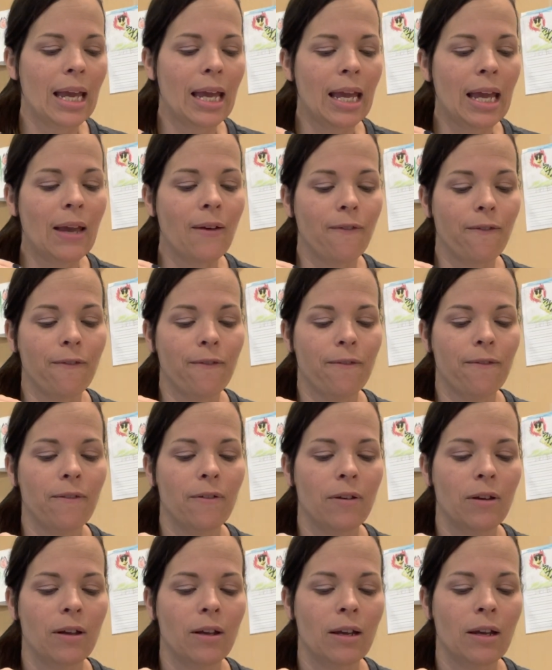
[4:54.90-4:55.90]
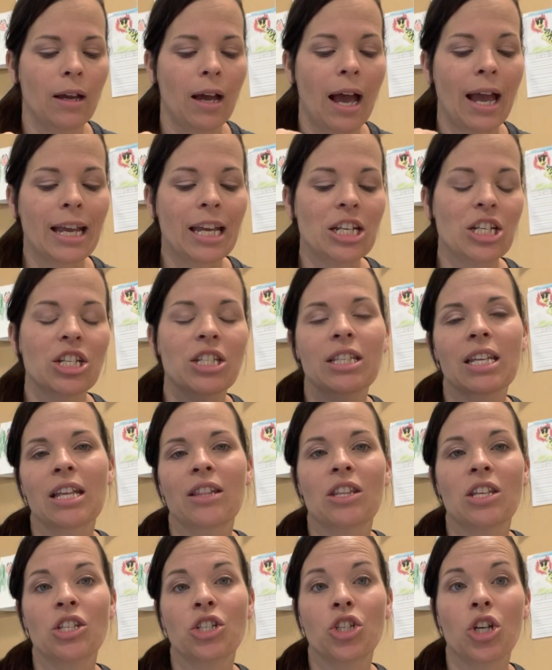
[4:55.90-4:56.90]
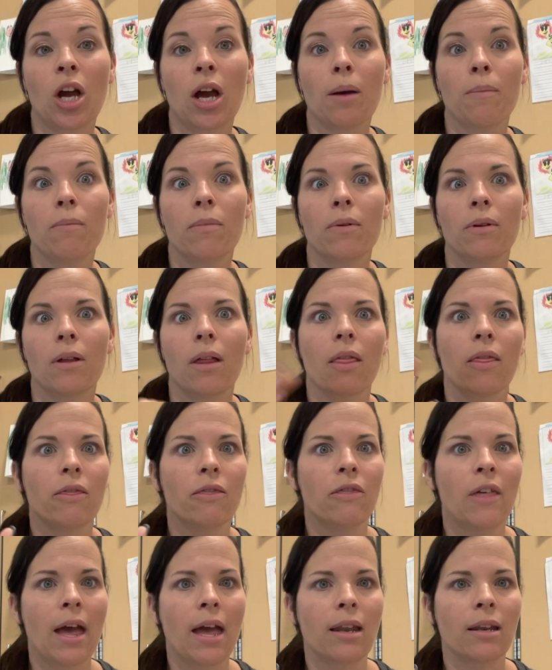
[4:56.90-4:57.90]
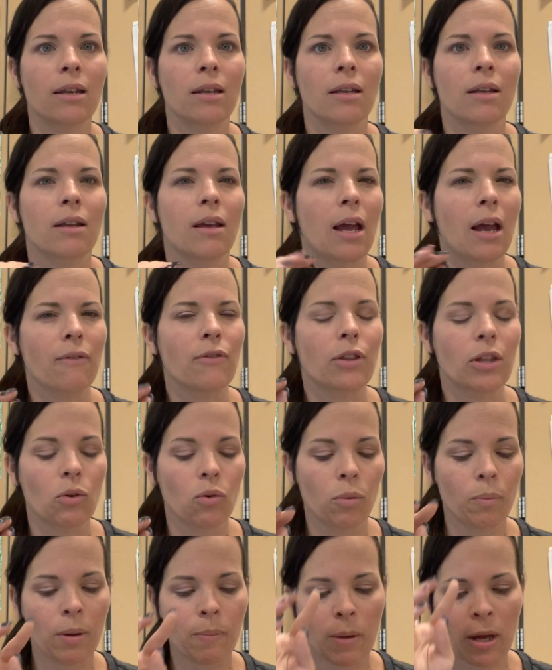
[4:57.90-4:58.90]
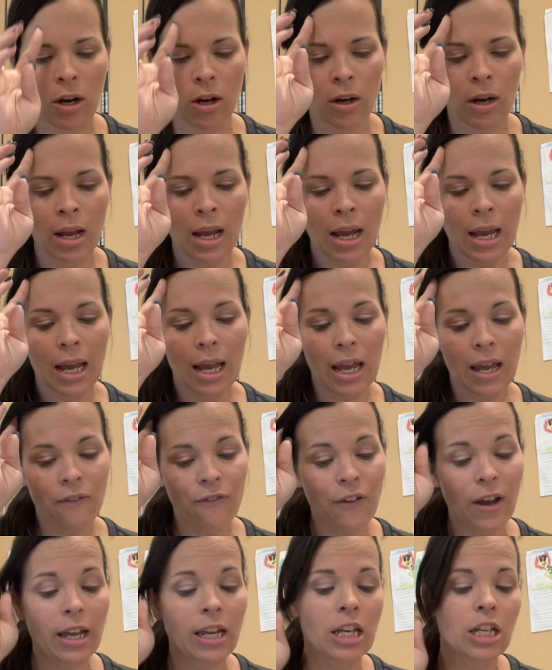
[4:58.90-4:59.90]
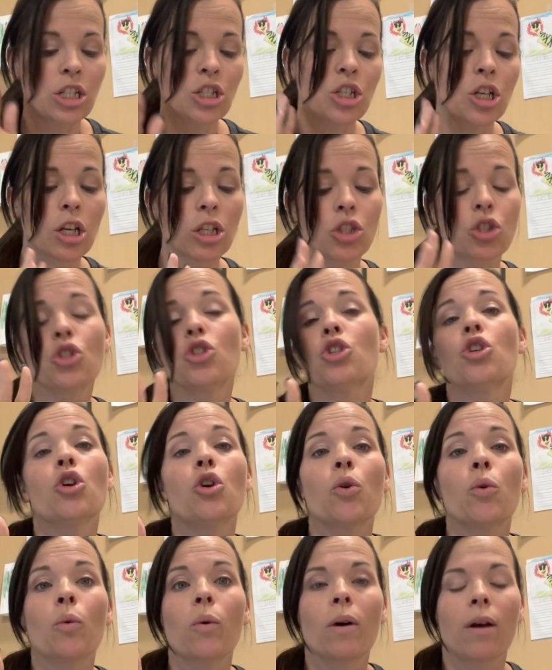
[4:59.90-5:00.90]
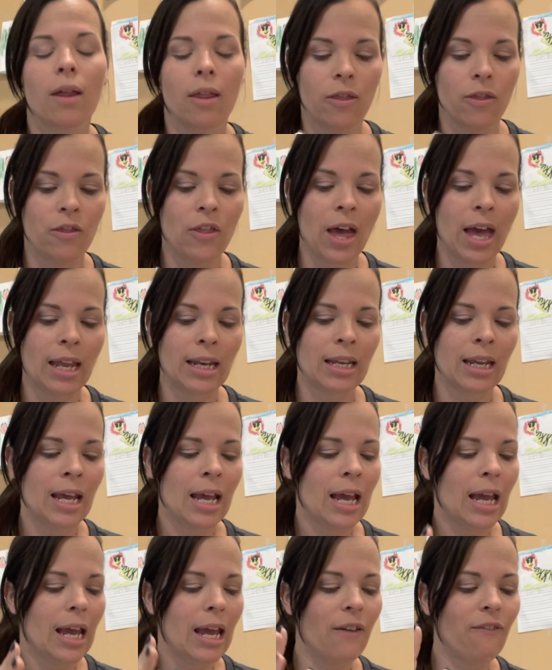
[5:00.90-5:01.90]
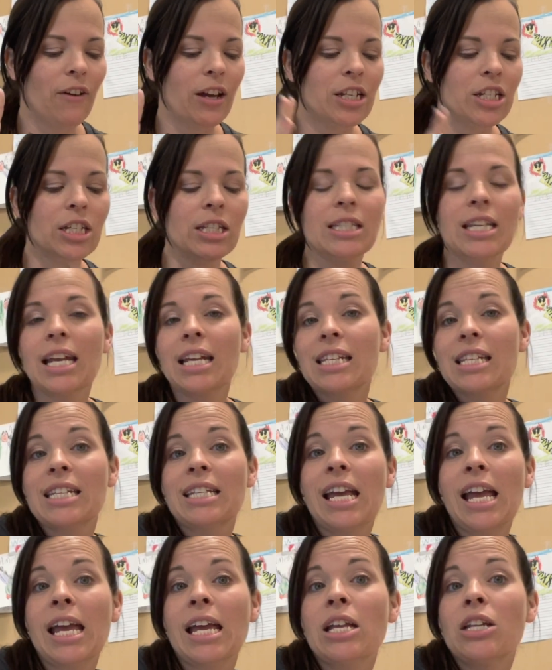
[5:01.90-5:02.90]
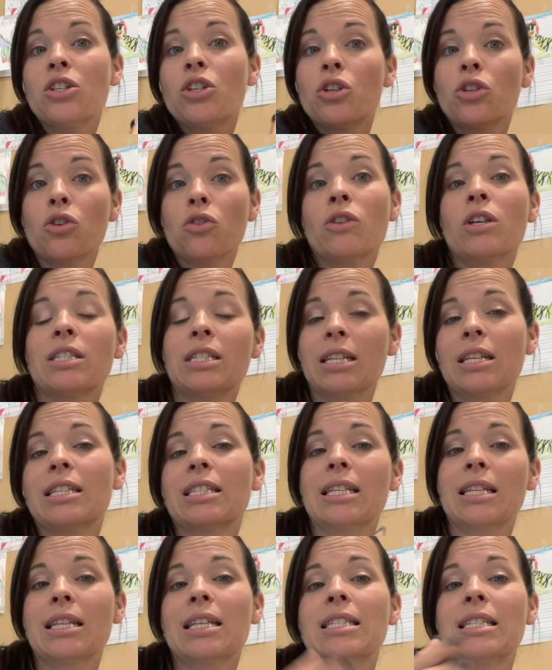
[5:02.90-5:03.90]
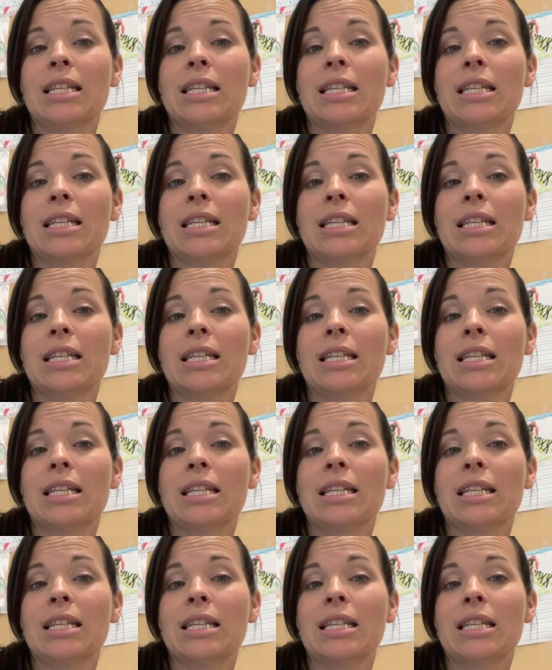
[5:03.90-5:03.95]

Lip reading: If I can just get this job, then everything will be better. If I can just do, then. If I just take the day to do this and this and this